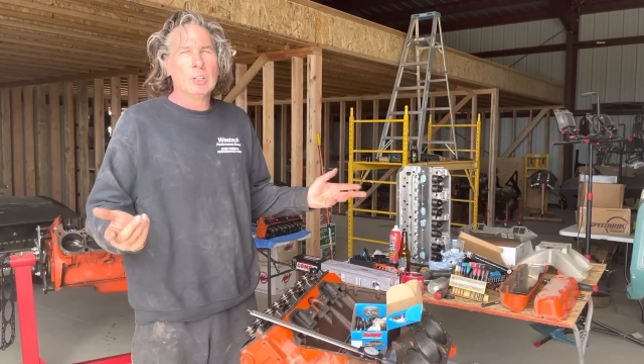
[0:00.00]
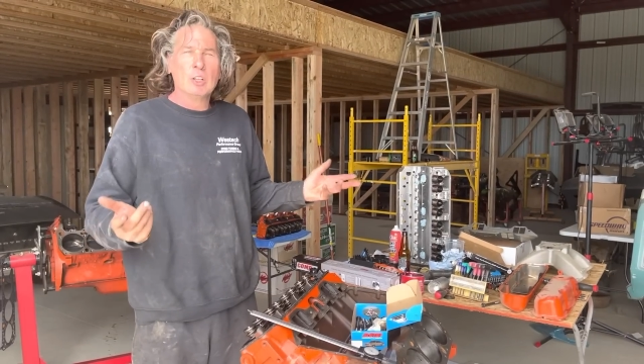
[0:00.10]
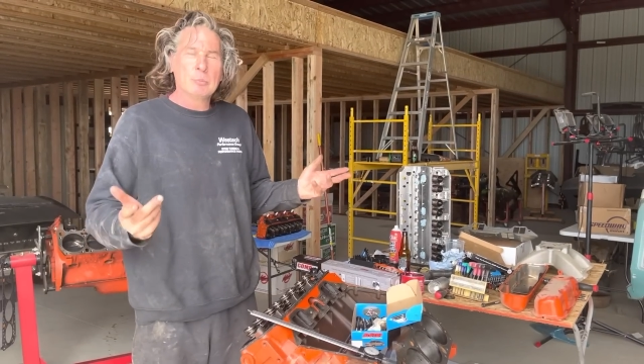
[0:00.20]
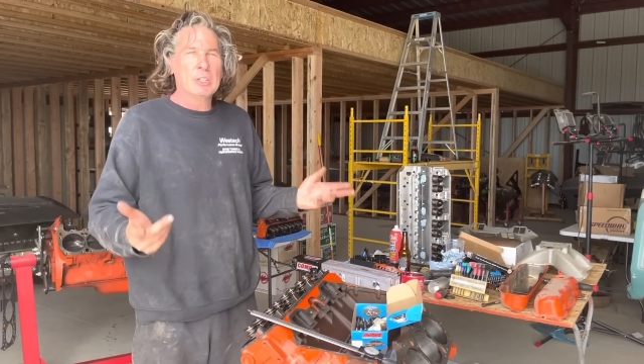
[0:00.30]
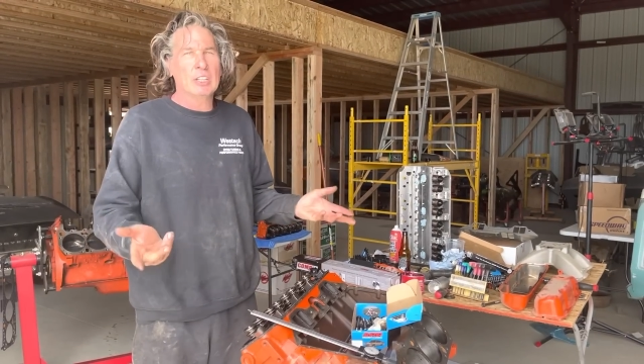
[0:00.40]

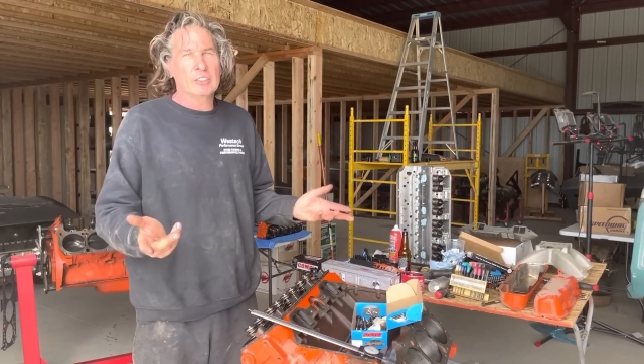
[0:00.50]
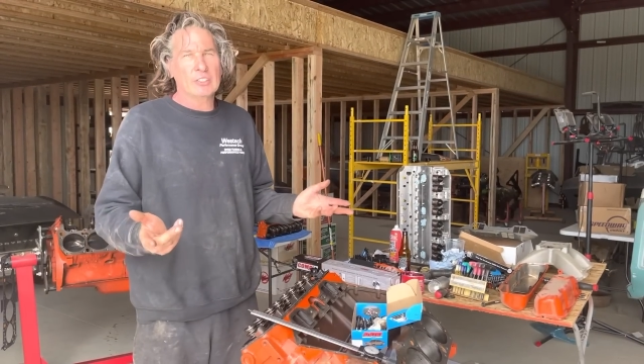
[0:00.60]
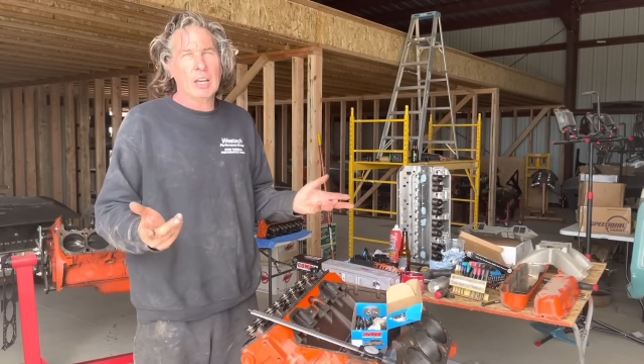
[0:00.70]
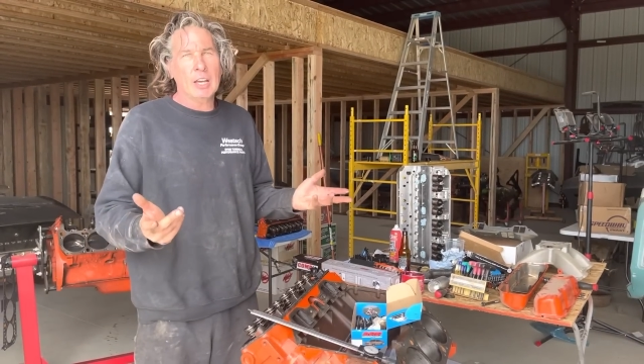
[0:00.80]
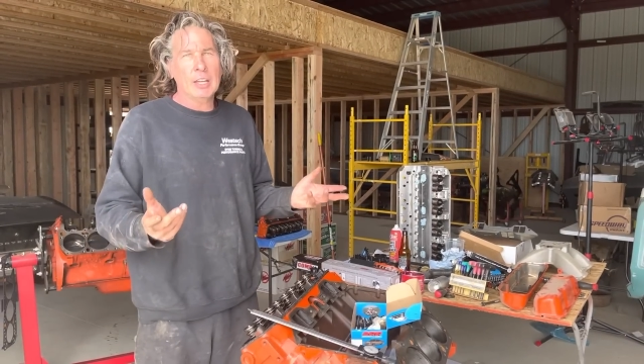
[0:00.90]

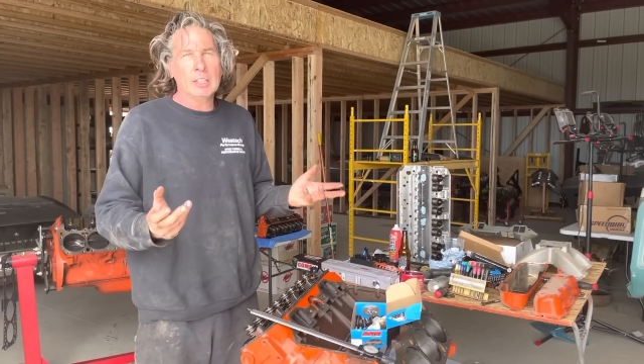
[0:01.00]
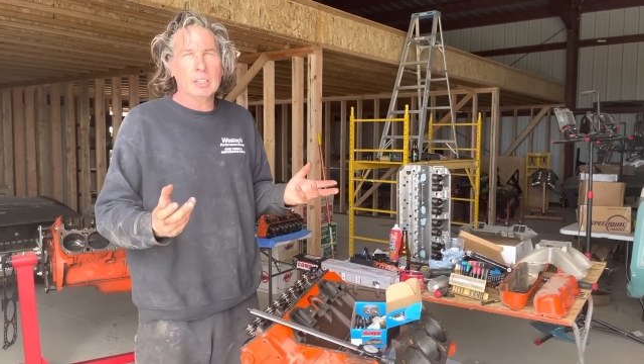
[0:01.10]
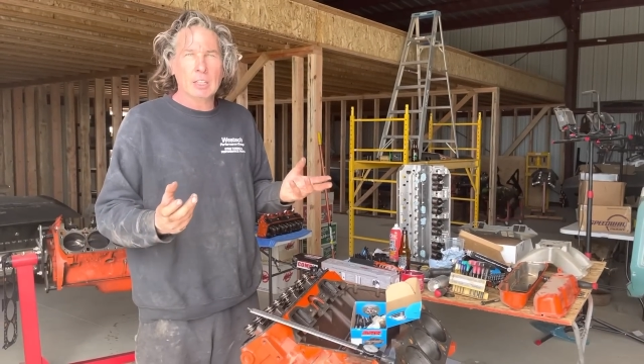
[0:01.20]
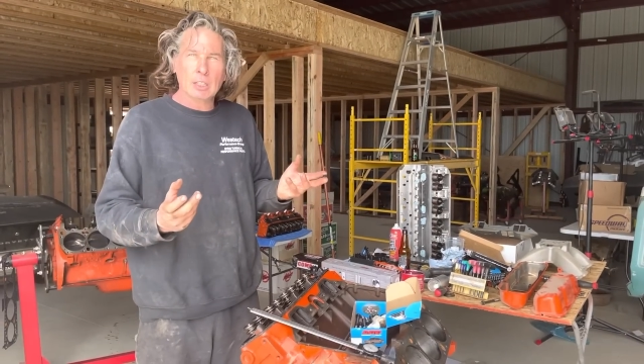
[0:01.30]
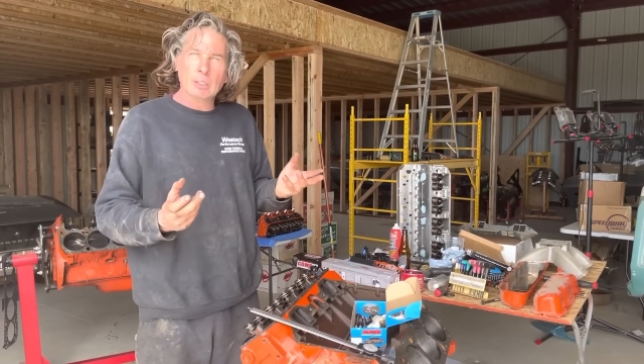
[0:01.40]
PSI
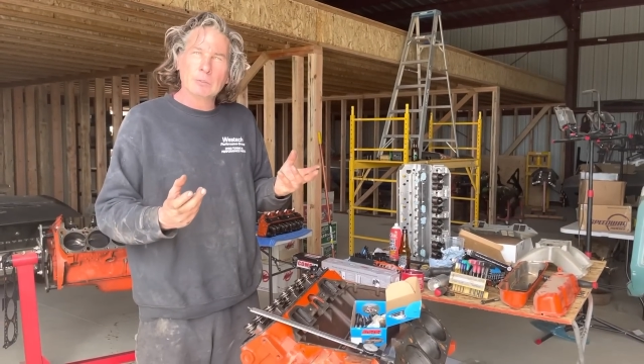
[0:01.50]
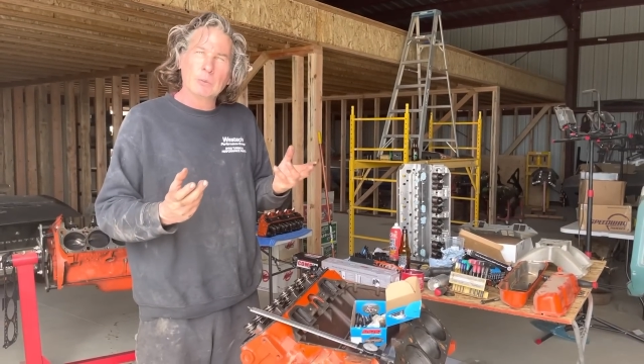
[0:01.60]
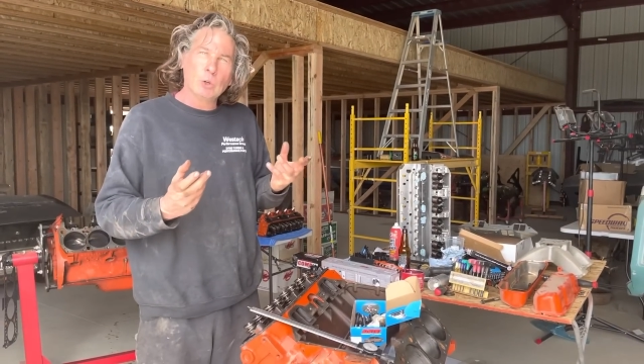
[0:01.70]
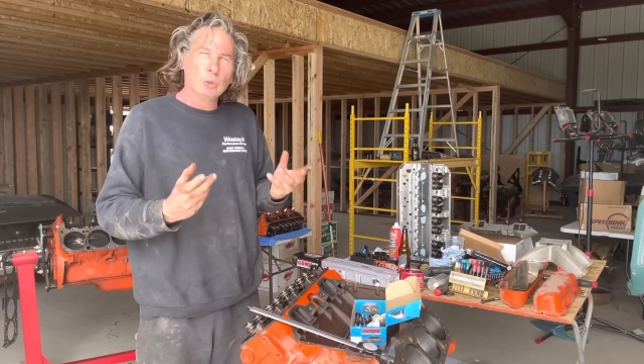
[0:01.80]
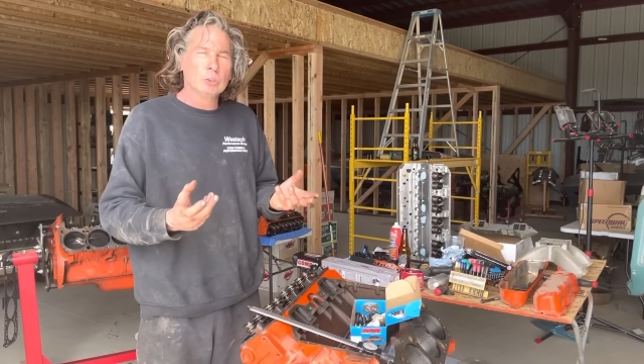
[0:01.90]
of
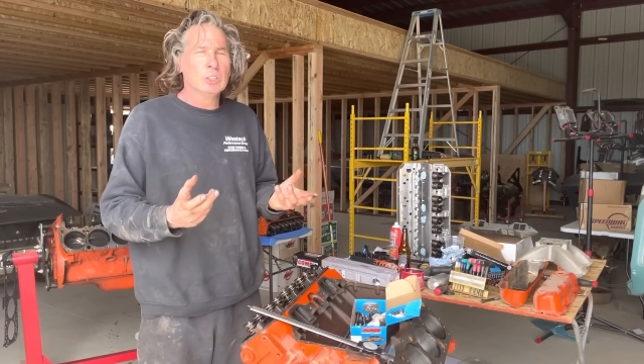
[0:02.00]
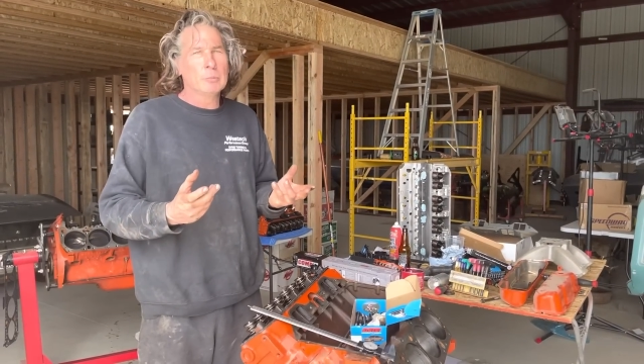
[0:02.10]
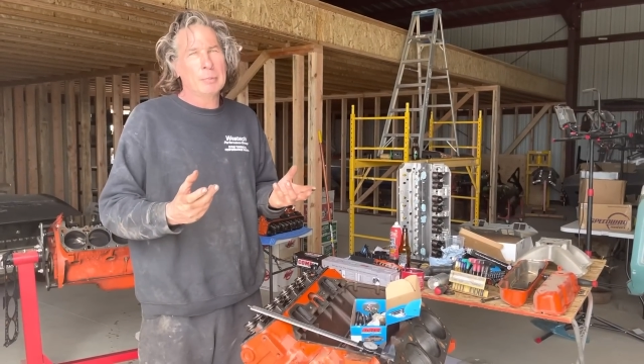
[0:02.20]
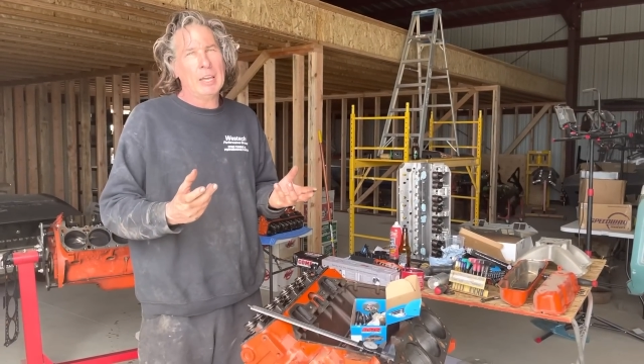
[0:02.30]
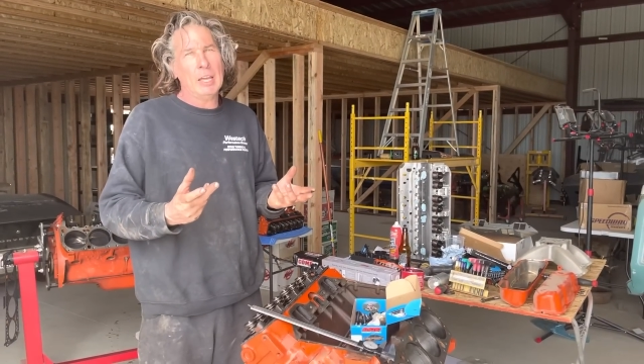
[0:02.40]
holding
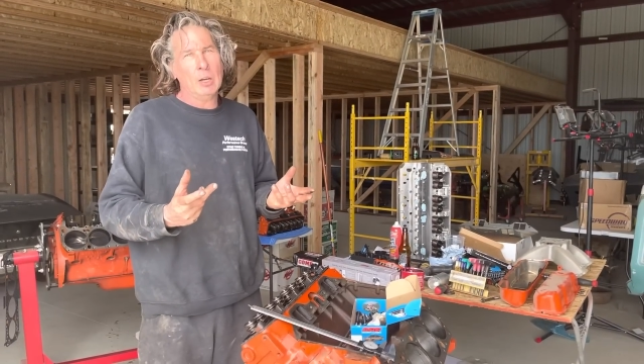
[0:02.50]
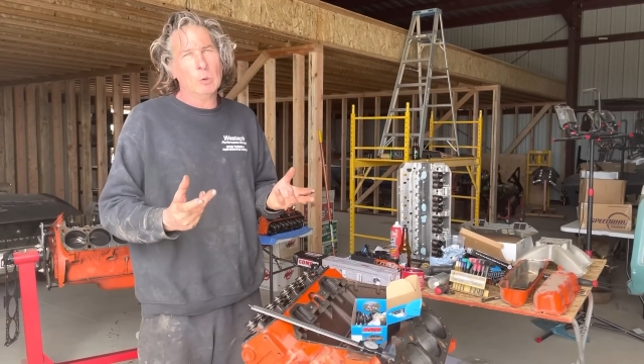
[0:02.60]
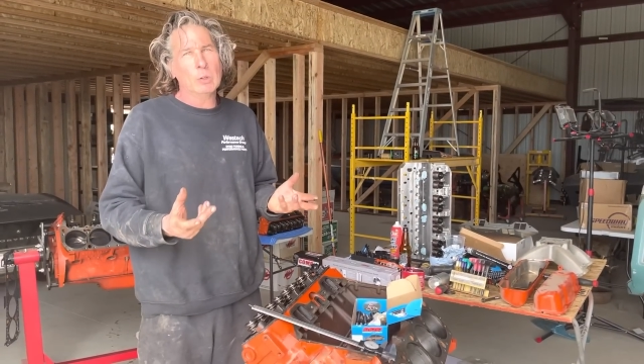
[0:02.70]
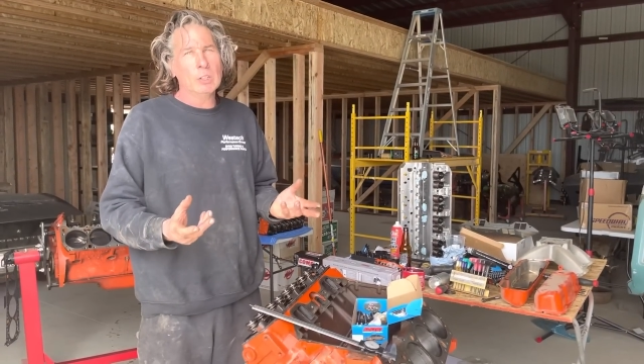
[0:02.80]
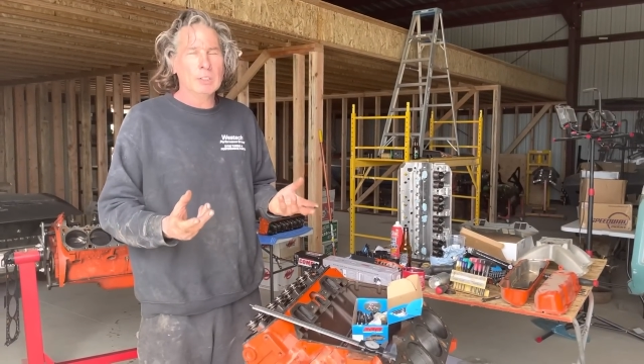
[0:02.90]

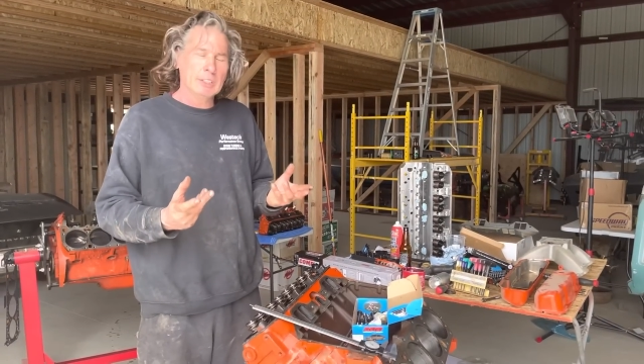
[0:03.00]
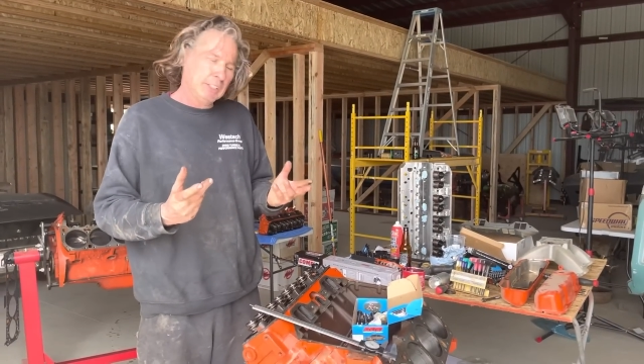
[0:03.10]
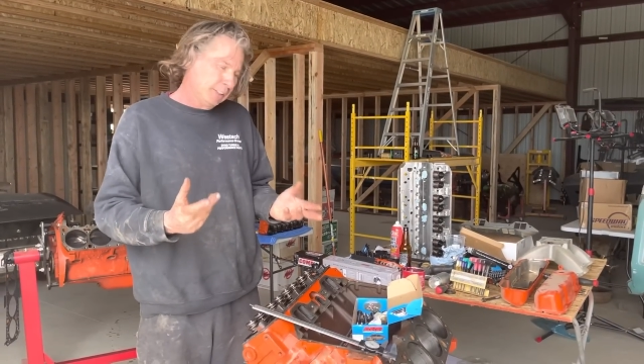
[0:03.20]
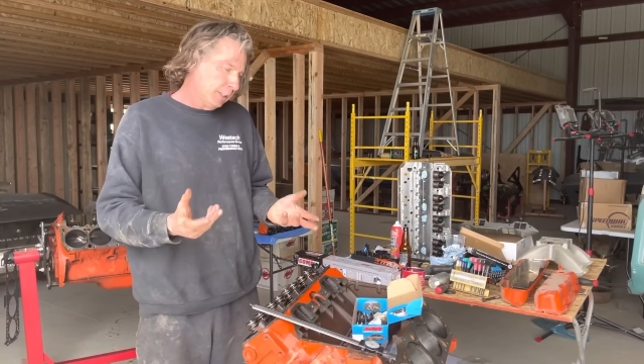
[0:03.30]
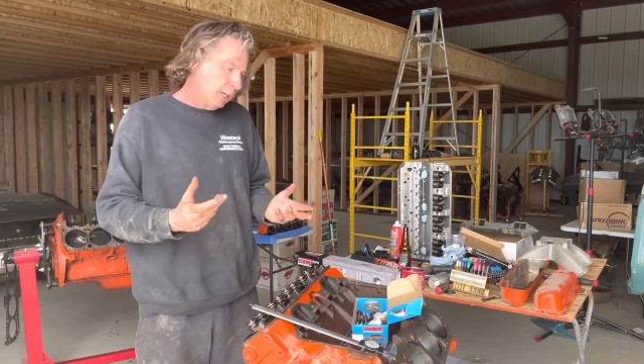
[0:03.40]
power in
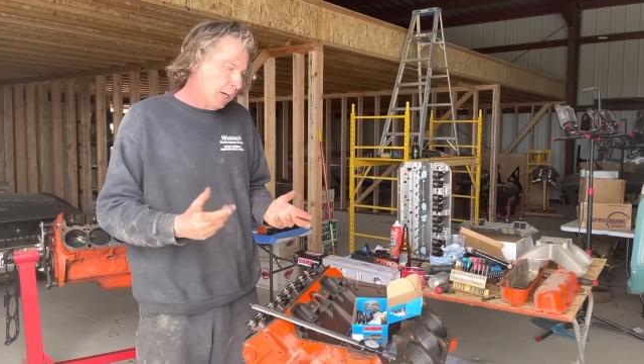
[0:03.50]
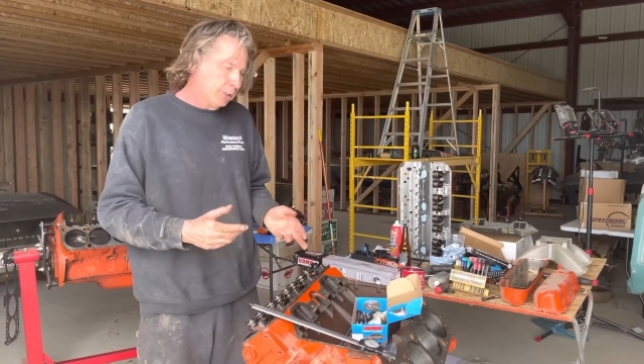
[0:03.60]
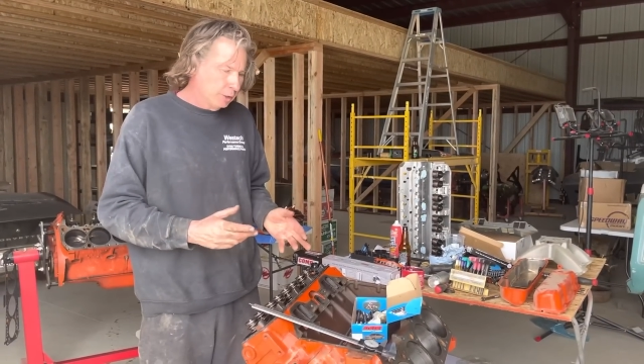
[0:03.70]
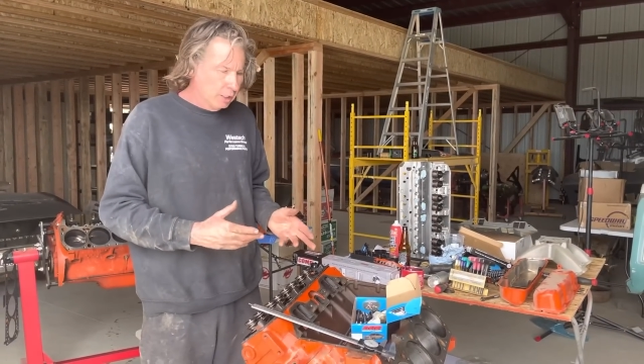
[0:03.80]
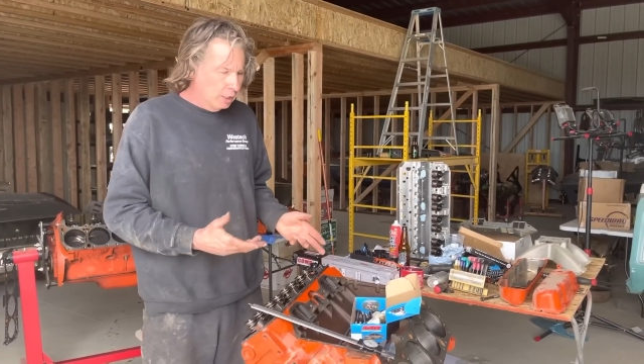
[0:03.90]
the iron.